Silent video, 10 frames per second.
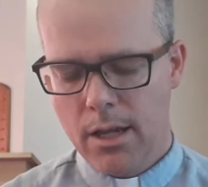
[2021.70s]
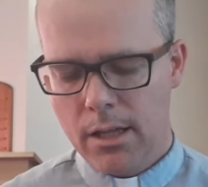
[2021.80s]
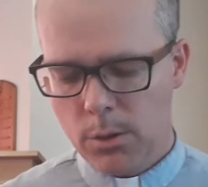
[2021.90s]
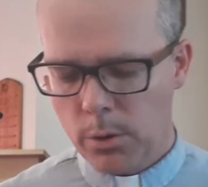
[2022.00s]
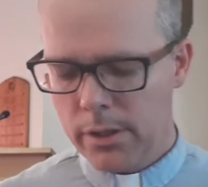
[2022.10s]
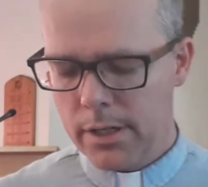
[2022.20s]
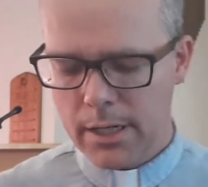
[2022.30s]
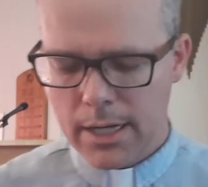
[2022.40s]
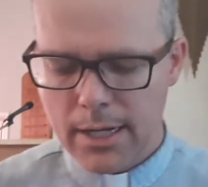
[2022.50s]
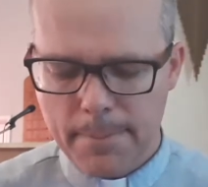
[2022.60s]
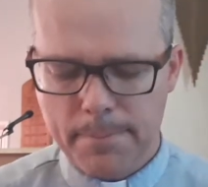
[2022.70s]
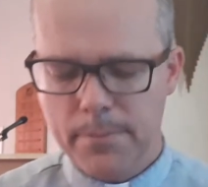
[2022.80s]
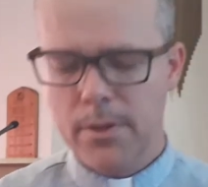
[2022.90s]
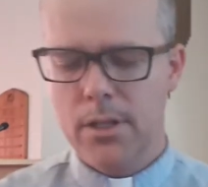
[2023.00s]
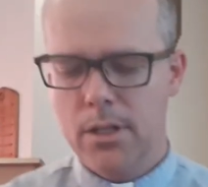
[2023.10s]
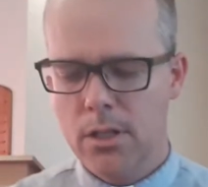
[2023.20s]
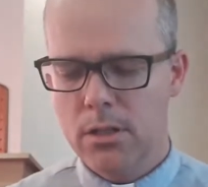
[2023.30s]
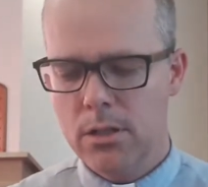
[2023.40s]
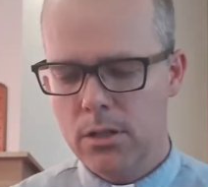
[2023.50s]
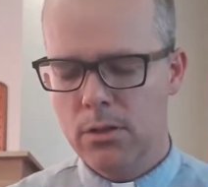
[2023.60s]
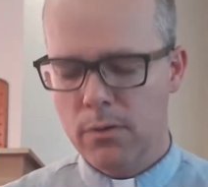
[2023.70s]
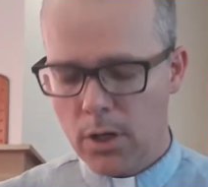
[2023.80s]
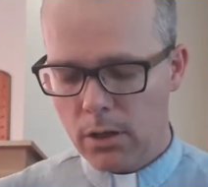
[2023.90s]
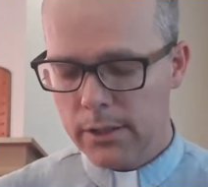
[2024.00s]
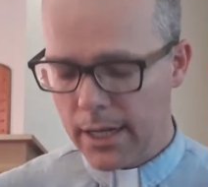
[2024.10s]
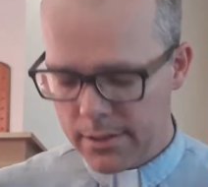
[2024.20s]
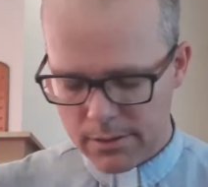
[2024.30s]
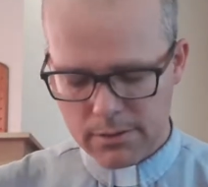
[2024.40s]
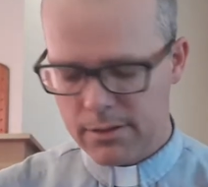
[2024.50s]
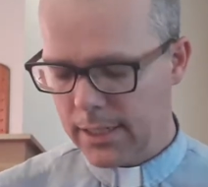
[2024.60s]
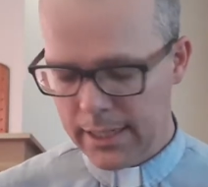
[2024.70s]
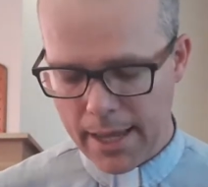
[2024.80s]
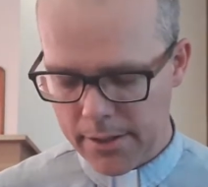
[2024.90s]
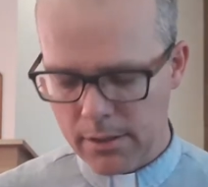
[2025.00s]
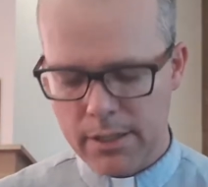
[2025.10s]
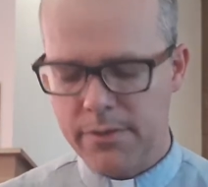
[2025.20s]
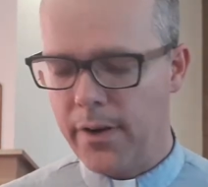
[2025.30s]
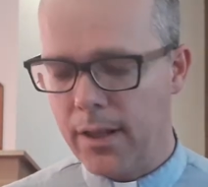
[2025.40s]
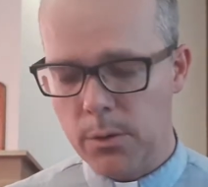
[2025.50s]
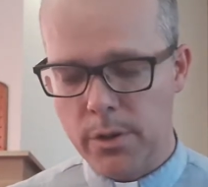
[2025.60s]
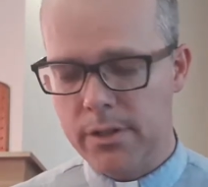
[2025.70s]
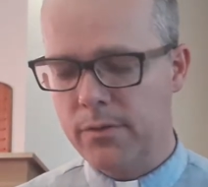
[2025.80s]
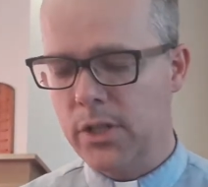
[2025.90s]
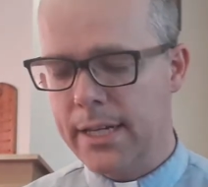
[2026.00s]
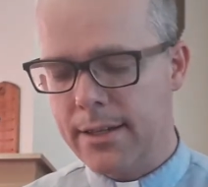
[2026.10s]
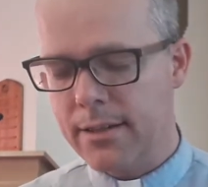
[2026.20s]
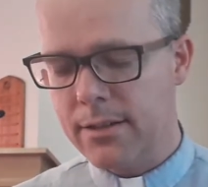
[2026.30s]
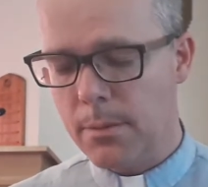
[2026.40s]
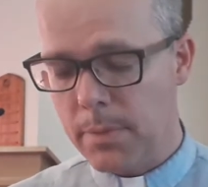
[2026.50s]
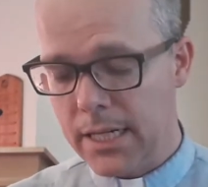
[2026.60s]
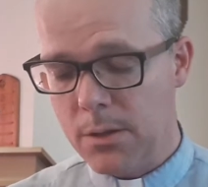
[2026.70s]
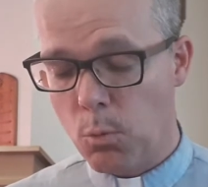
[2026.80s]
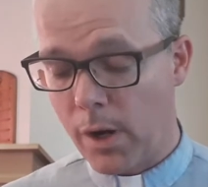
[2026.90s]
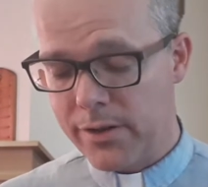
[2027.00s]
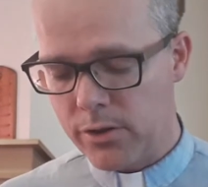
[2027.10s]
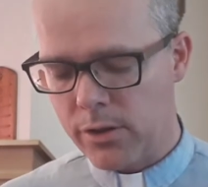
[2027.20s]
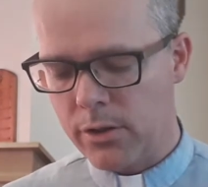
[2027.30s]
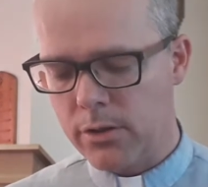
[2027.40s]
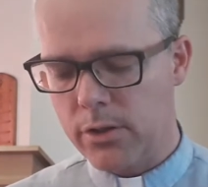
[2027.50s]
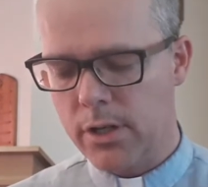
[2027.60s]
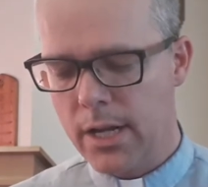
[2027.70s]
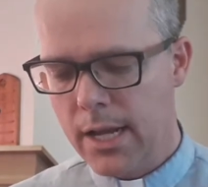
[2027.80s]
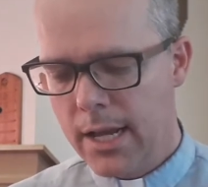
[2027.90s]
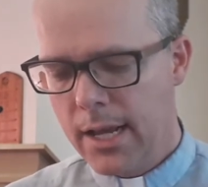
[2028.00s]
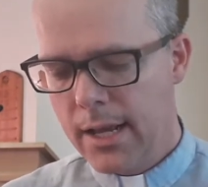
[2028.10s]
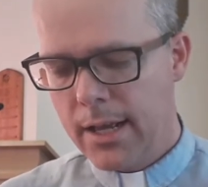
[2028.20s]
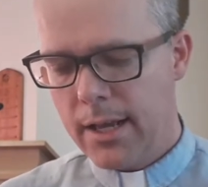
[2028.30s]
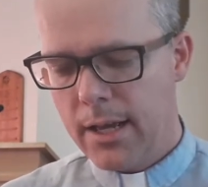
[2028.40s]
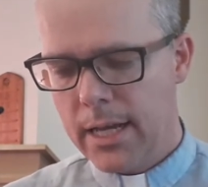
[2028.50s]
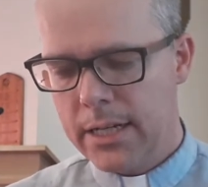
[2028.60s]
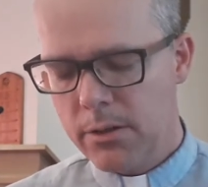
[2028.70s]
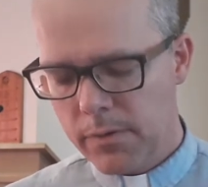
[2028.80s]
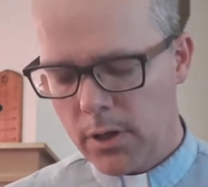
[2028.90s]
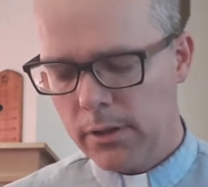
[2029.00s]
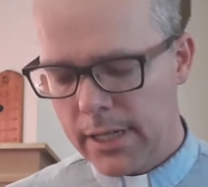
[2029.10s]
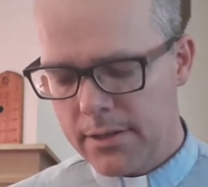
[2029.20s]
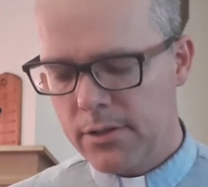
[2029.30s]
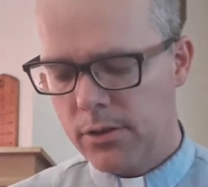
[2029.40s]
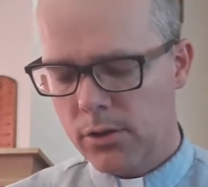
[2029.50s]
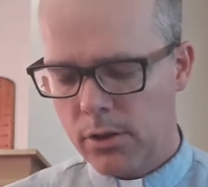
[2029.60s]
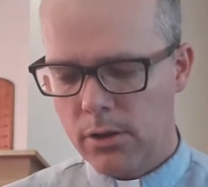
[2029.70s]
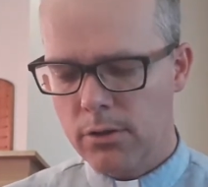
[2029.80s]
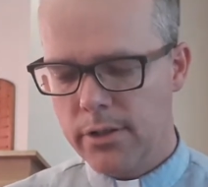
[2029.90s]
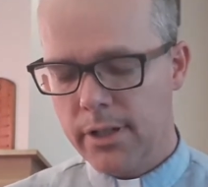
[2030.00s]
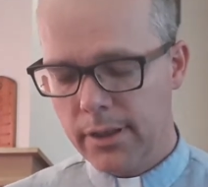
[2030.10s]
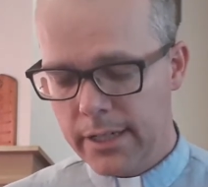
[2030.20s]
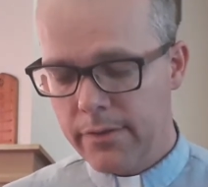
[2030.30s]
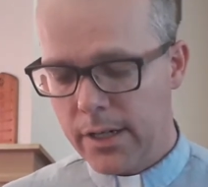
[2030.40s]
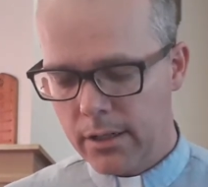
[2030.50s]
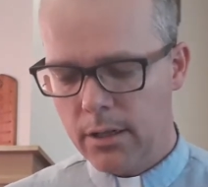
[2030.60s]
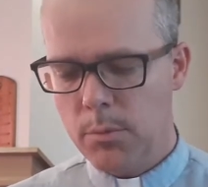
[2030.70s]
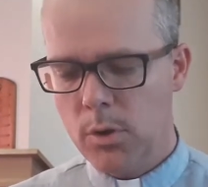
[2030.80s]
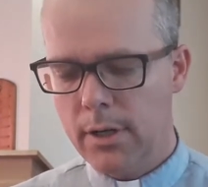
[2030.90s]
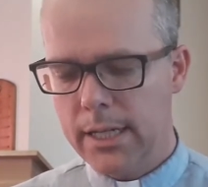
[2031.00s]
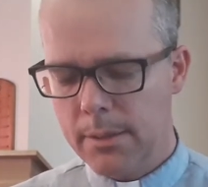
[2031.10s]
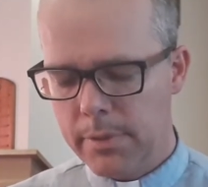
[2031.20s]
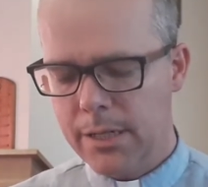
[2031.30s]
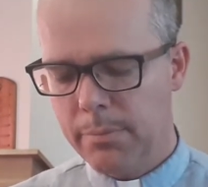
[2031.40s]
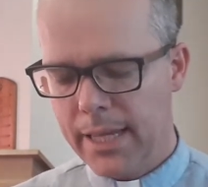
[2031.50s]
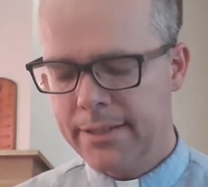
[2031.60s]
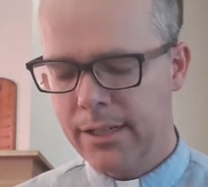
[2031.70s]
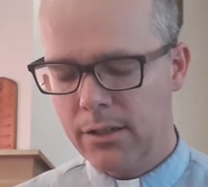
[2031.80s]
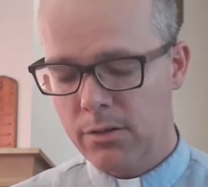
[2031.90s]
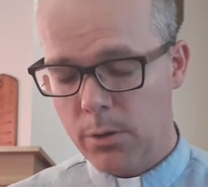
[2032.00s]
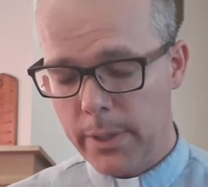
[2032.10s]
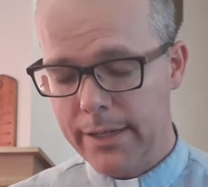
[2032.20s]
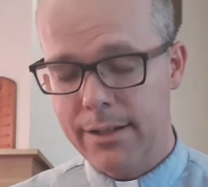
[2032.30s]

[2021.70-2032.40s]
Lord, um, you've called us together as followers of Jesus to be one church. Uh, and you've called us as a church to live in a community and be a blessing to it.